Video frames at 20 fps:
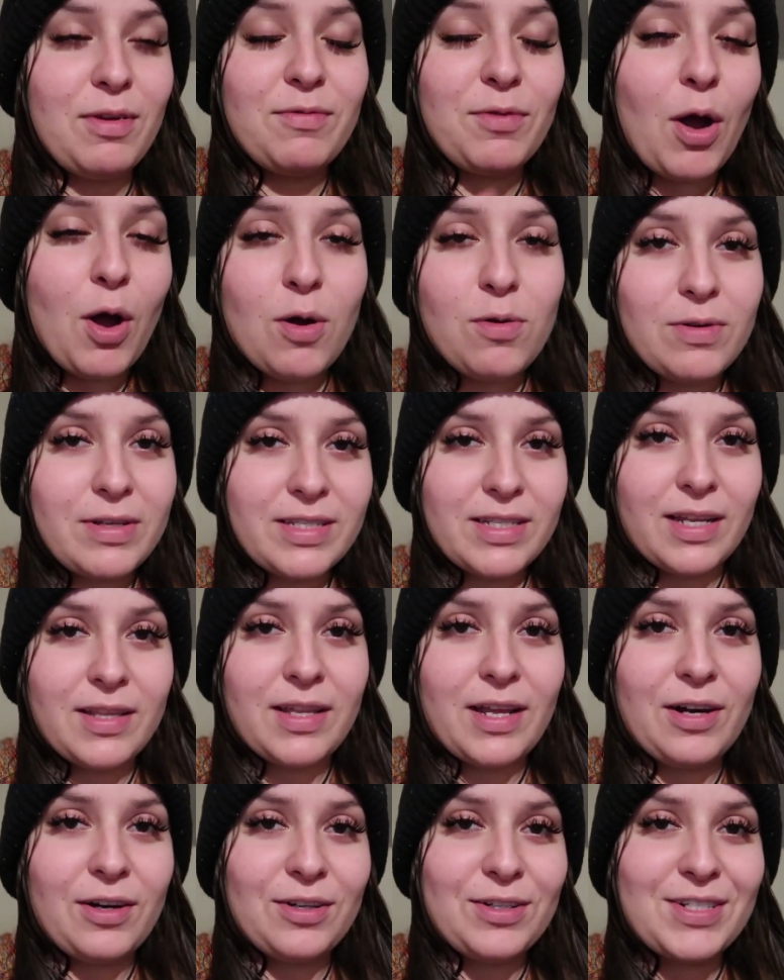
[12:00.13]
We've always
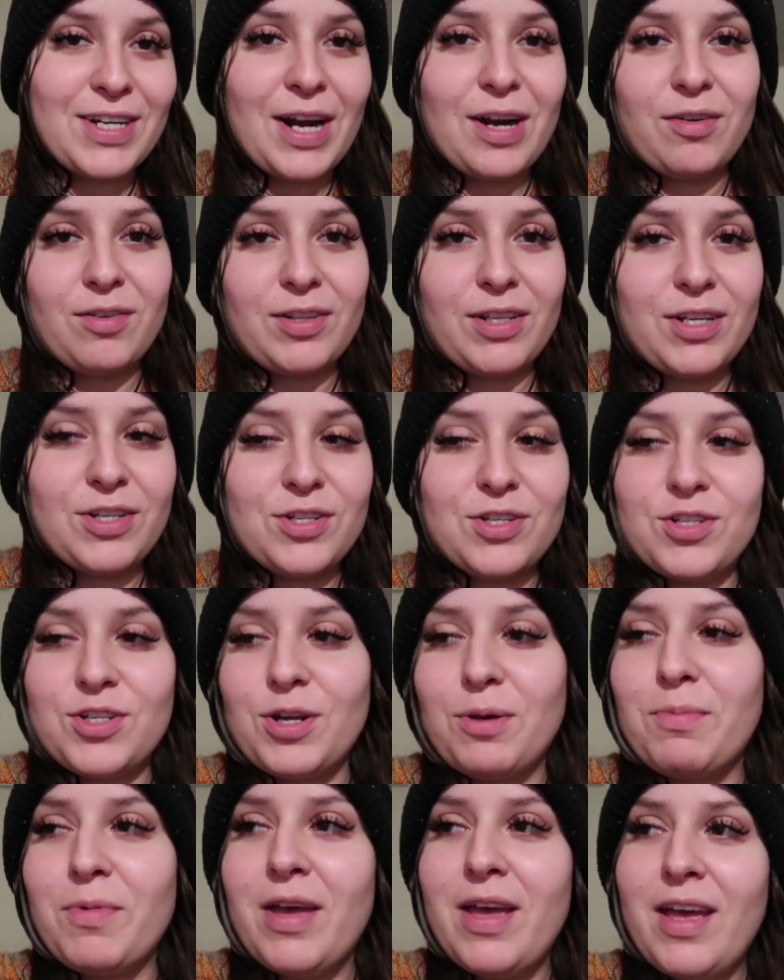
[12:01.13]
done that our entire
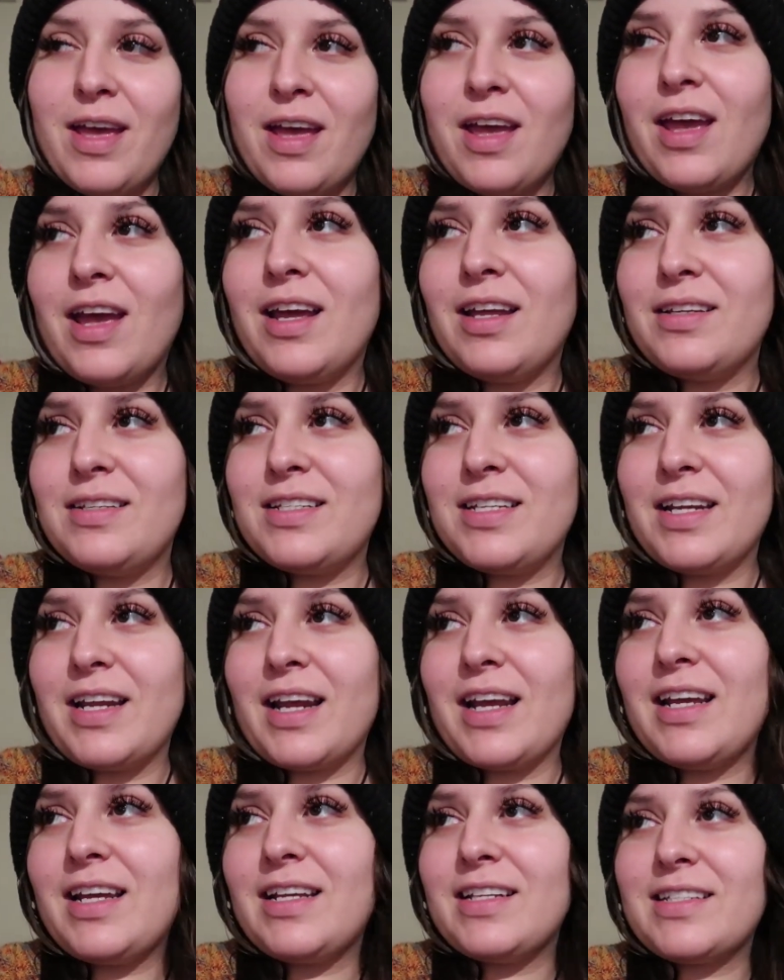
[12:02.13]
relationship. And
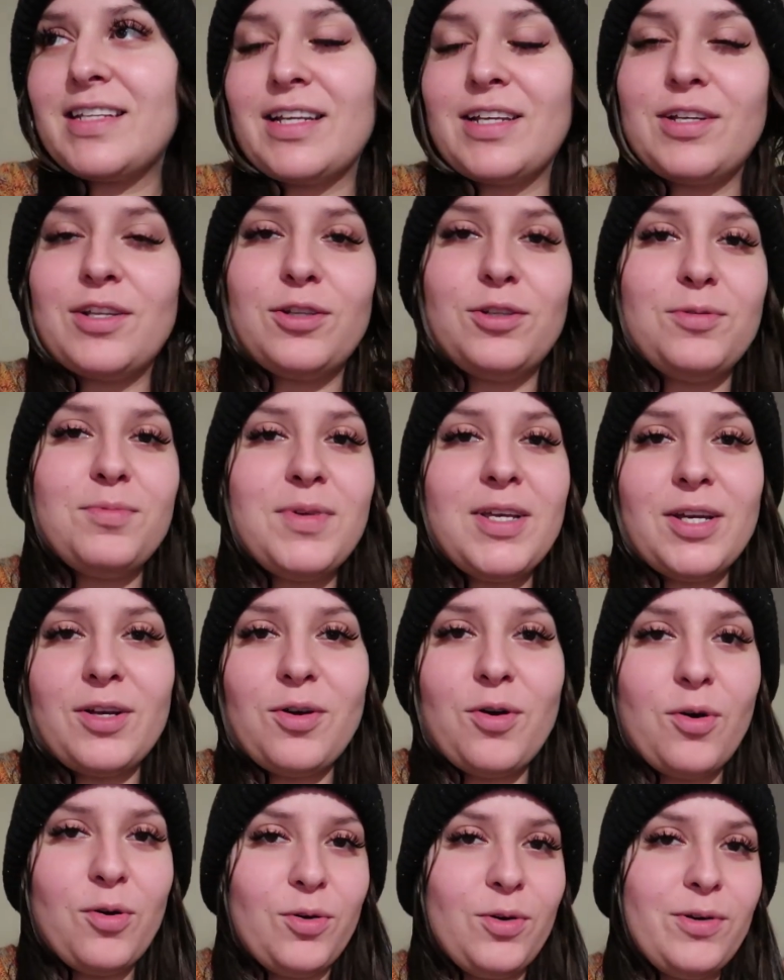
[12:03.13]
tonight it's like gloomy and
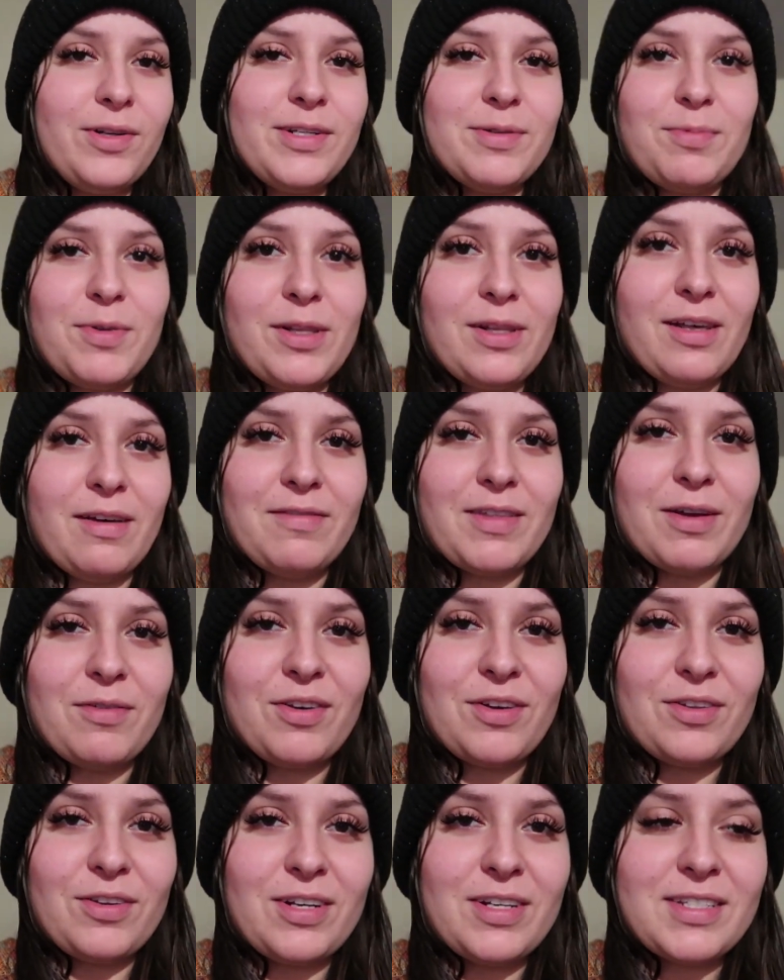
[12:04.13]
cold and we love that
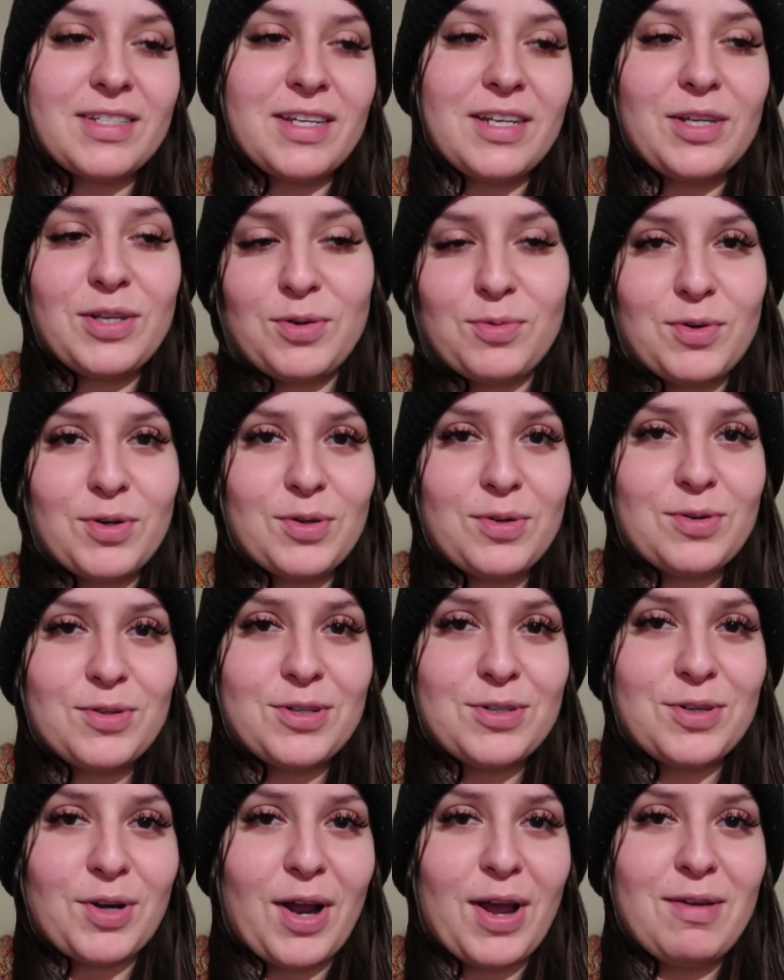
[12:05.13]
weather, and he's like, you wanna go on
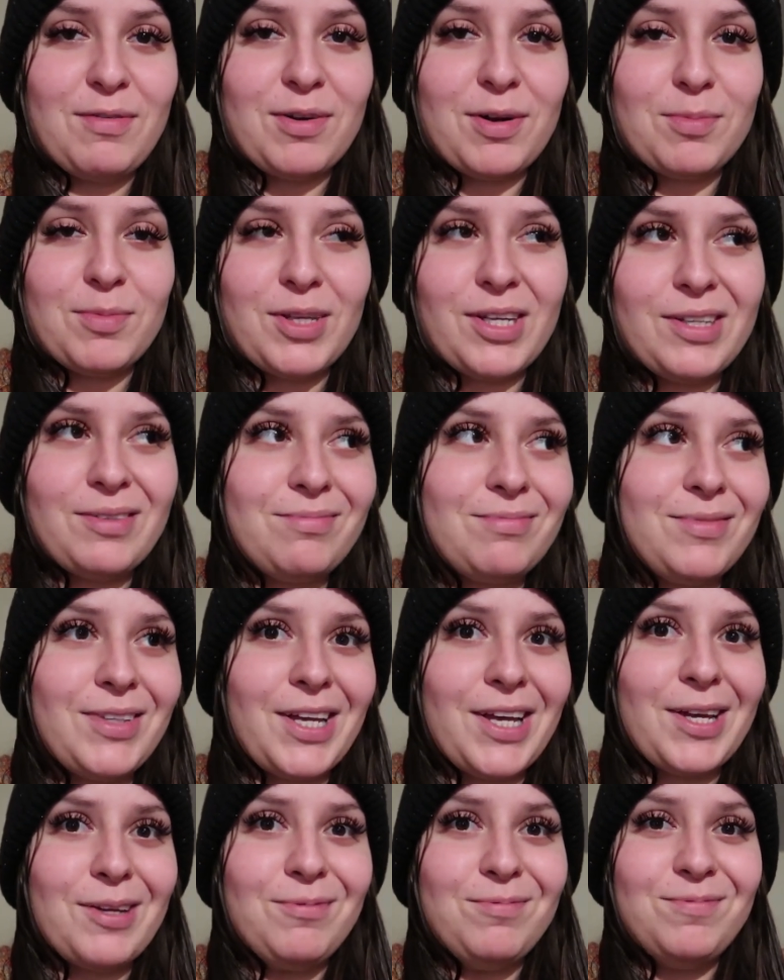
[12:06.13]
a drive? And I'm like,
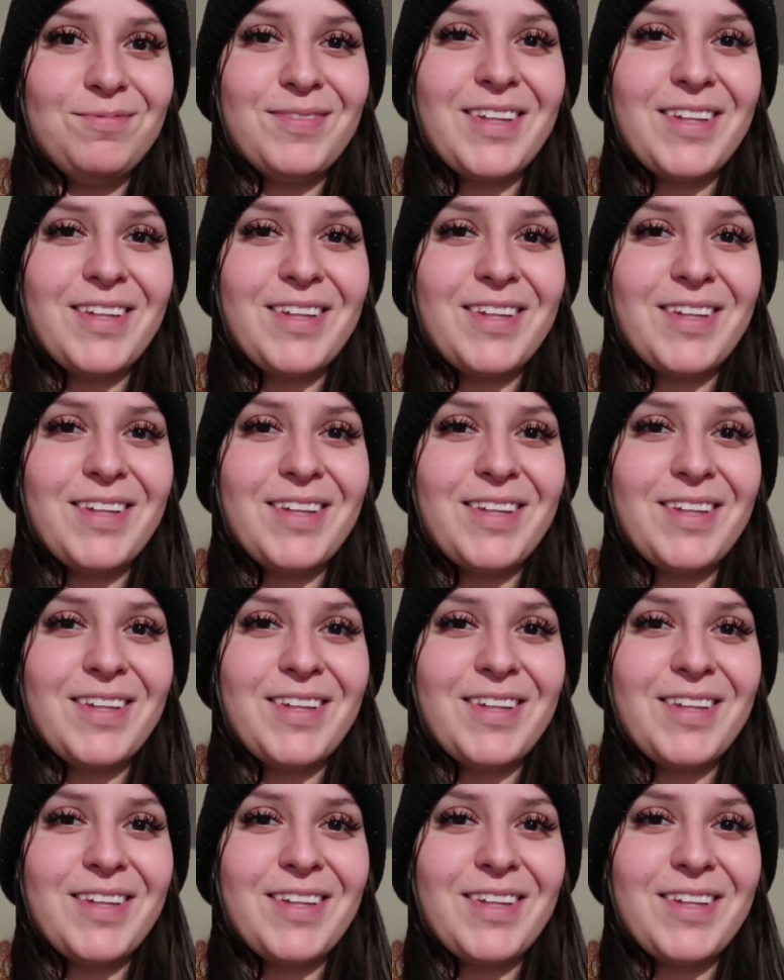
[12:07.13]
yeah.